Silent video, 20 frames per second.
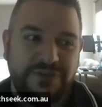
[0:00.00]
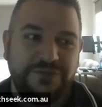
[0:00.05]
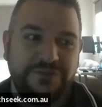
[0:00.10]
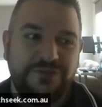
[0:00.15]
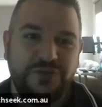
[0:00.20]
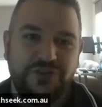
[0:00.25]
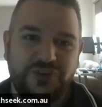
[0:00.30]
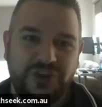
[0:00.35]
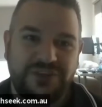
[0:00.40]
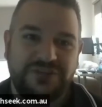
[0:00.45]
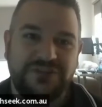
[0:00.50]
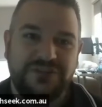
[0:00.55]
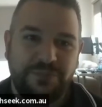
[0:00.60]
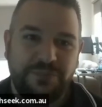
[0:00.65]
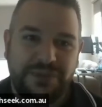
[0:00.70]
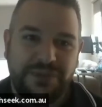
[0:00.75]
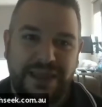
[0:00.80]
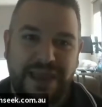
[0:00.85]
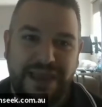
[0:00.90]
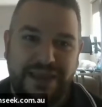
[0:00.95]
if you just
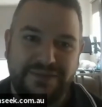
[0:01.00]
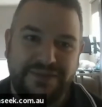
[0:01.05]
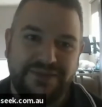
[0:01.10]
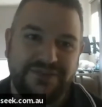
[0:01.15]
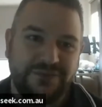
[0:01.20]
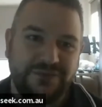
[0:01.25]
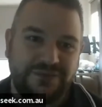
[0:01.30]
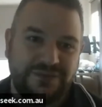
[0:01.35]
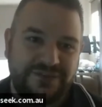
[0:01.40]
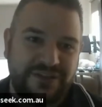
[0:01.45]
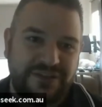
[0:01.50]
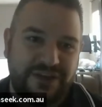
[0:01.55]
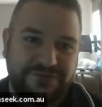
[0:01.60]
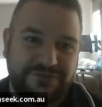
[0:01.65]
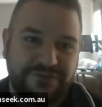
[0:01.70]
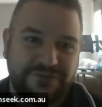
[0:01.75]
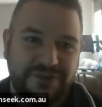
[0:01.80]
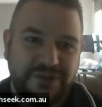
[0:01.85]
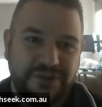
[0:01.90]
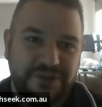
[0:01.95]
plan this sort of stuff
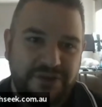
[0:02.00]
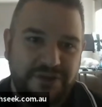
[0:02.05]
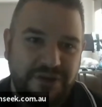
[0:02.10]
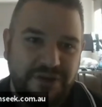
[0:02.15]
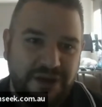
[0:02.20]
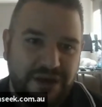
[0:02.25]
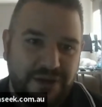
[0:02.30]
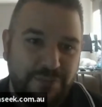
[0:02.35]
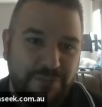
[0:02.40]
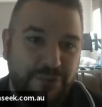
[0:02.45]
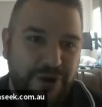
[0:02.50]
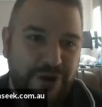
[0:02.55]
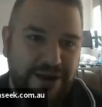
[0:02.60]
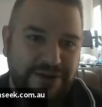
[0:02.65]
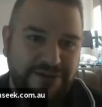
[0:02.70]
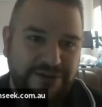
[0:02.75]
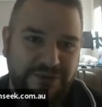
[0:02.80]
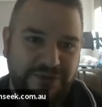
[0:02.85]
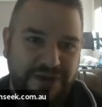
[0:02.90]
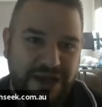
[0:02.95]
prior
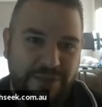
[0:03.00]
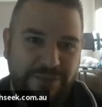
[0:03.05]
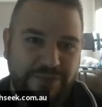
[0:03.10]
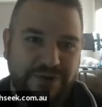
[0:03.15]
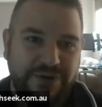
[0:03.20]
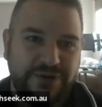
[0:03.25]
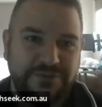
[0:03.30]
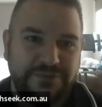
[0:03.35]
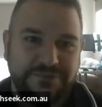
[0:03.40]
to it happening.